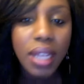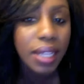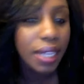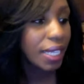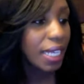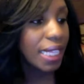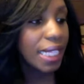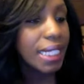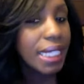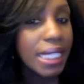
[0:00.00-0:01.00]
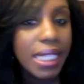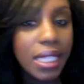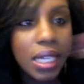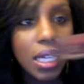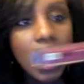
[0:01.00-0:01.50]
And again, this is
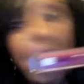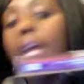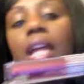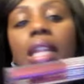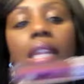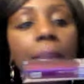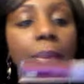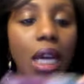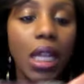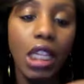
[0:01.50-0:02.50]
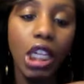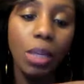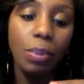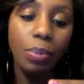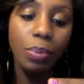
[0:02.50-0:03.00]
the lip
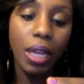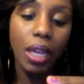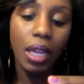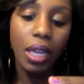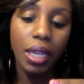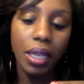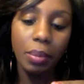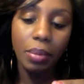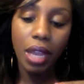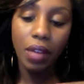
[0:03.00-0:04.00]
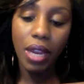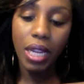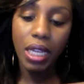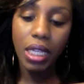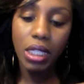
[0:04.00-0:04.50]
color by Black
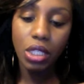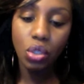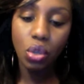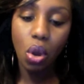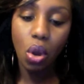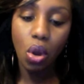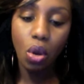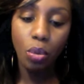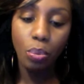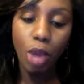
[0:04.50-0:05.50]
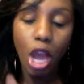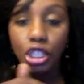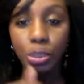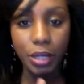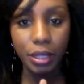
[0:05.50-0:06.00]
Radiance. It's called
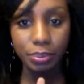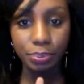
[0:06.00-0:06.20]
Posh Plum.